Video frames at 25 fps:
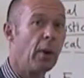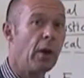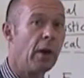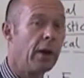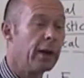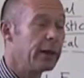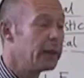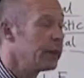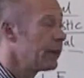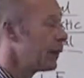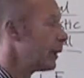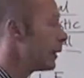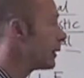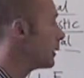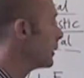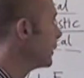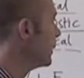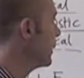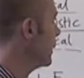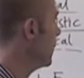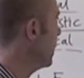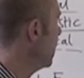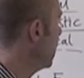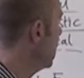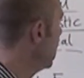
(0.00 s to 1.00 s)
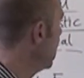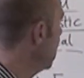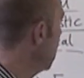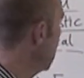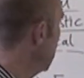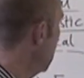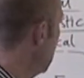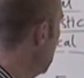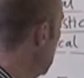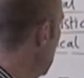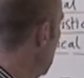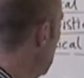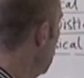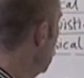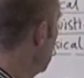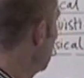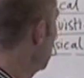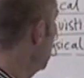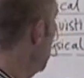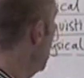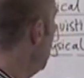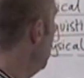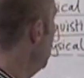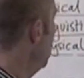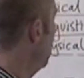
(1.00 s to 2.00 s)
behind this.
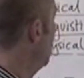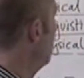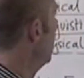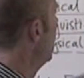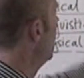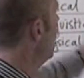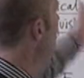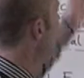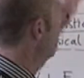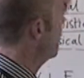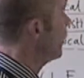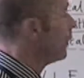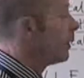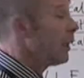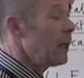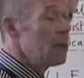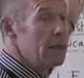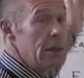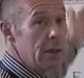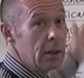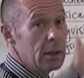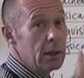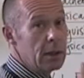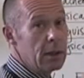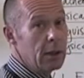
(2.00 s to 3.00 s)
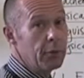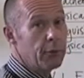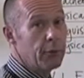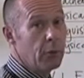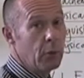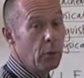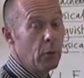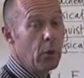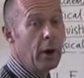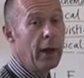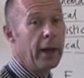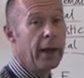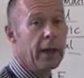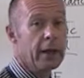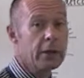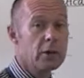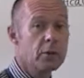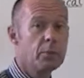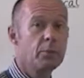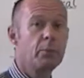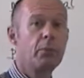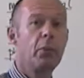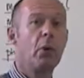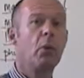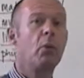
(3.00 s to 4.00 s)
So these are the different
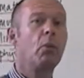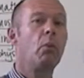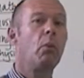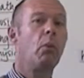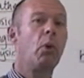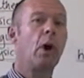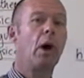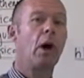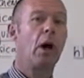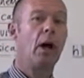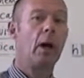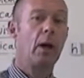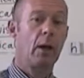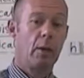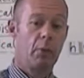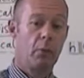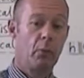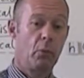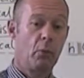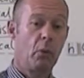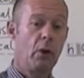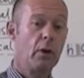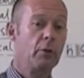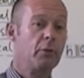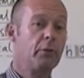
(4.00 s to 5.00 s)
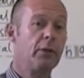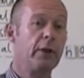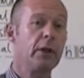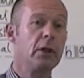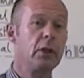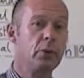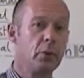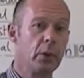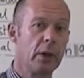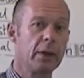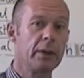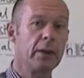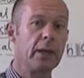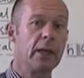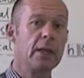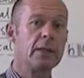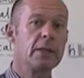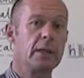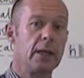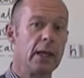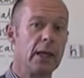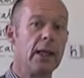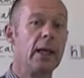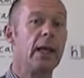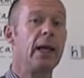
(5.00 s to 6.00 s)
ways, but what I want to finish with
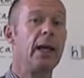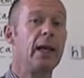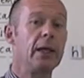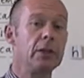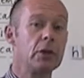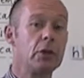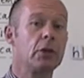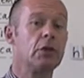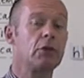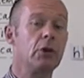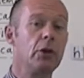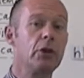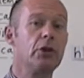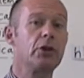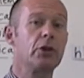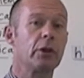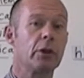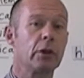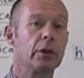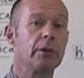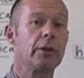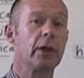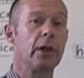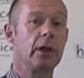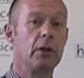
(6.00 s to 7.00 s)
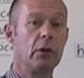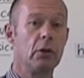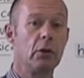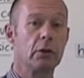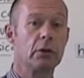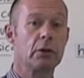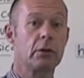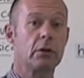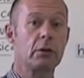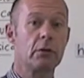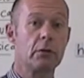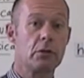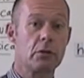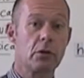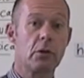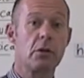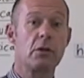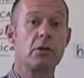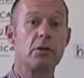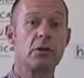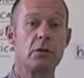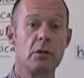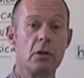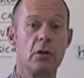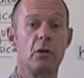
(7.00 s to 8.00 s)
is it is crucial that your
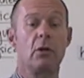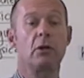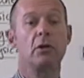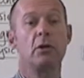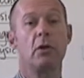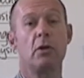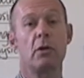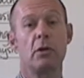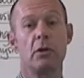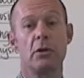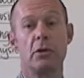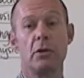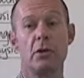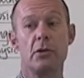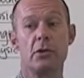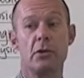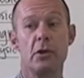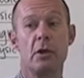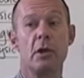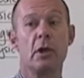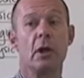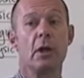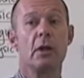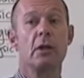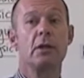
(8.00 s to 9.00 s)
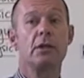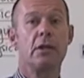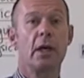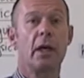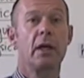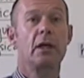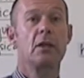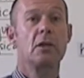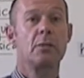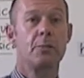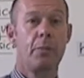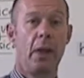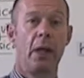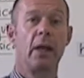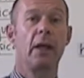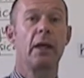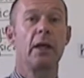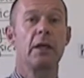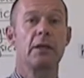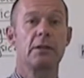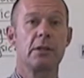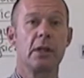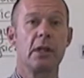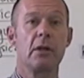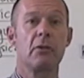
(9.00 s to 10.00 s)
sons and your daughters take
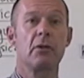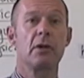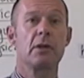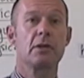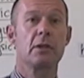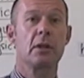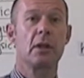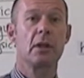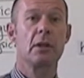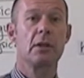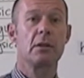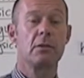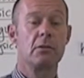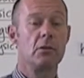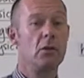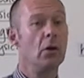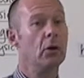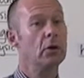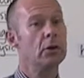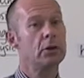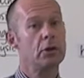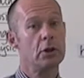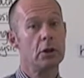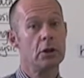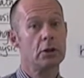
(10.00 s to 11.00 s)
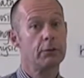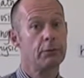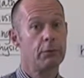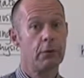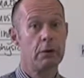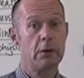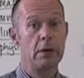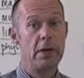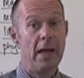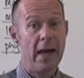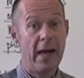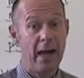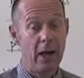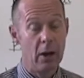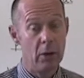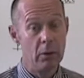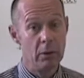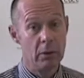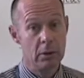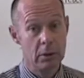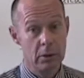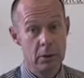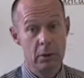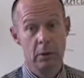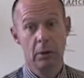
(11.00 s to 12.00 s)
spelling seriously. Not just for
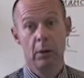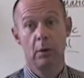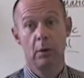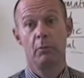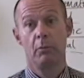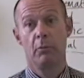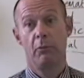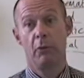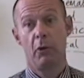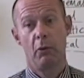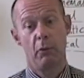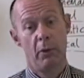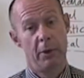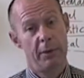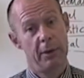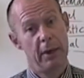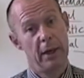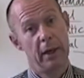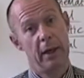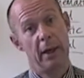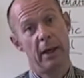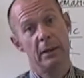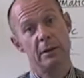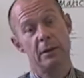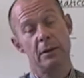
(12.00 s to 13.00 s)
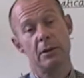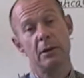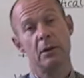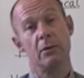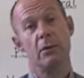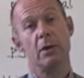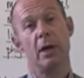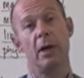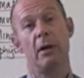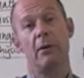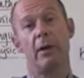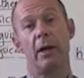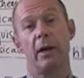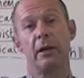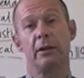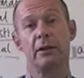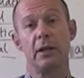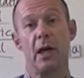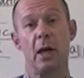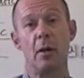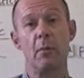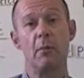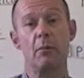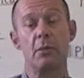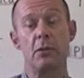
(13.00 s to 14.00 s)
now, but when they get to do their
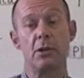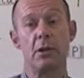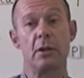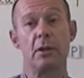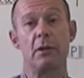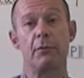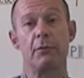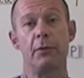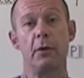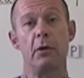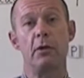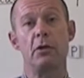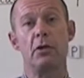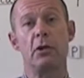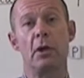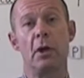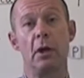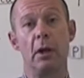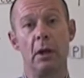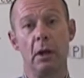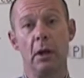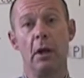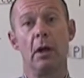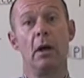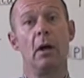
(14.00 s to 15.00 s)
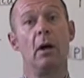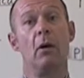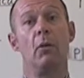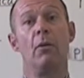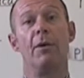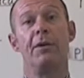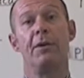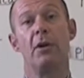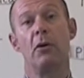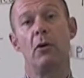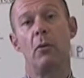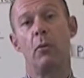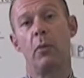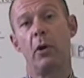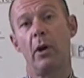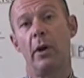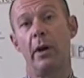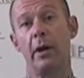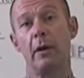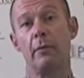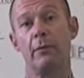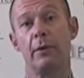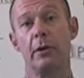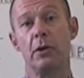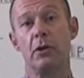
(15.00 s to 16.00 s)
exams in the future, when they're
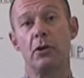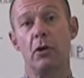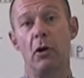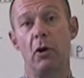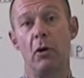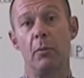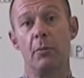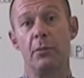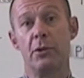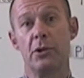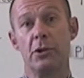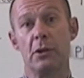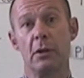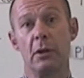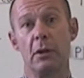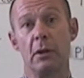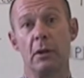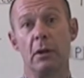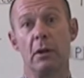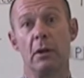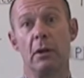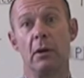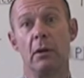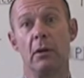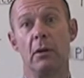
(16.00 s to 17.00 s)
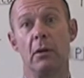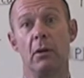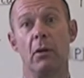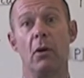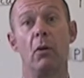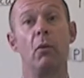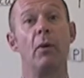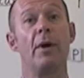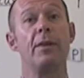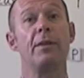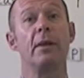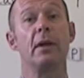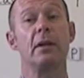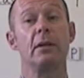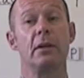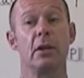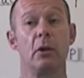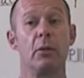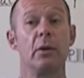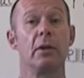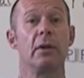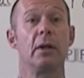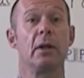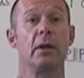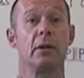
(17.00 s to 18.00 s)
applying for jobs, or when they're
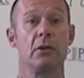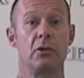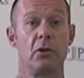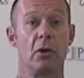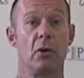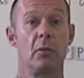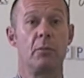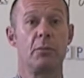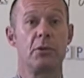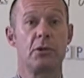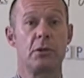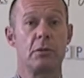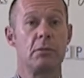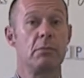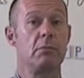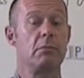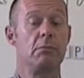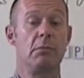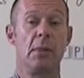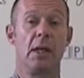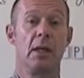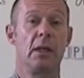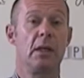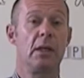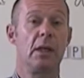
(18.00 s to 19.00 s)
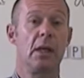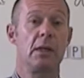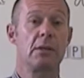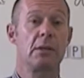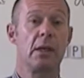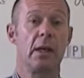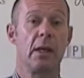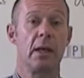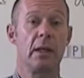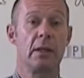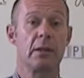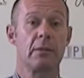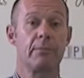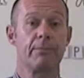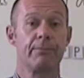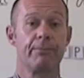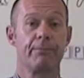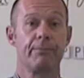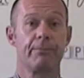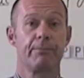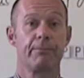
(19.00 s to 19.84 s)
doing their jobs many years ahead.